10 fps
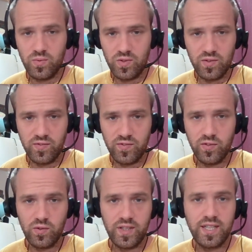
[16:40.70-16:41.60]
the
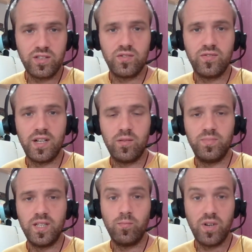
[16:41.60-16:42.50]
full nature of our
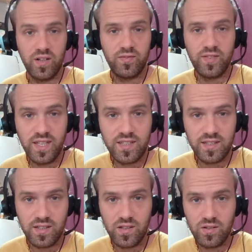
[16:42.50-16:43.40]
being by
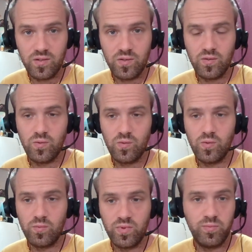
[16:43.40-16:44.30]
facing
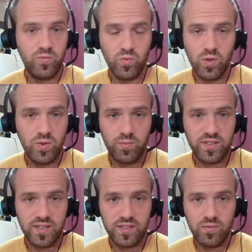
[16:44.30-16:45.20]
what we're
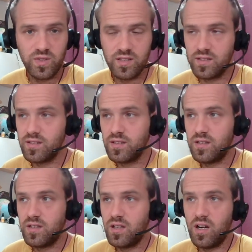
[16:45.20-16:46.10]
presented with. And
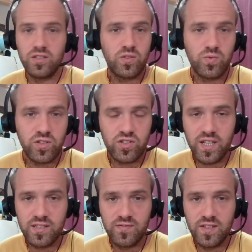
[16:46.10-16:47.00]
I just want to
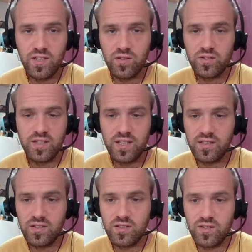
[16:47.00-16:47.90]
share this video so that
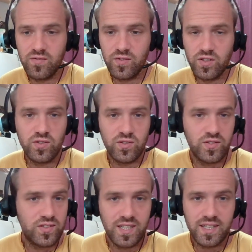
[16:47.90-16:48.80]
for you to
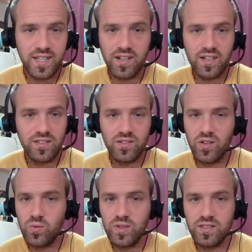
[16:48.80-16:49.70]
see that I don't
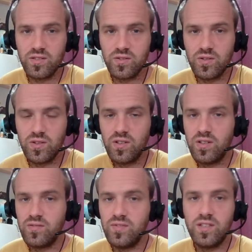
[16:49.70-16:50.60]
always do
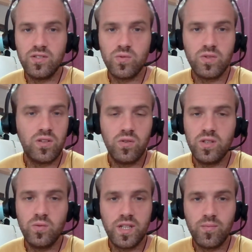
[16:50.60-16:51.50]
videos only
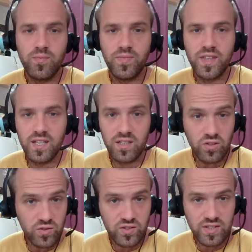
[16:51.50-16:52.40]
when I'm in a
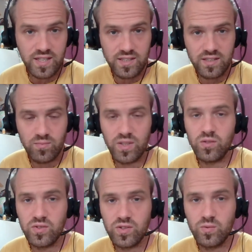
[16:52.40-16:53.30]
good state, but
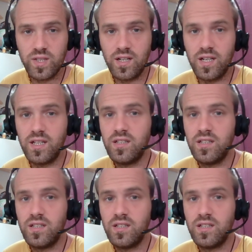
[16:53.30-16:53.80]
also when I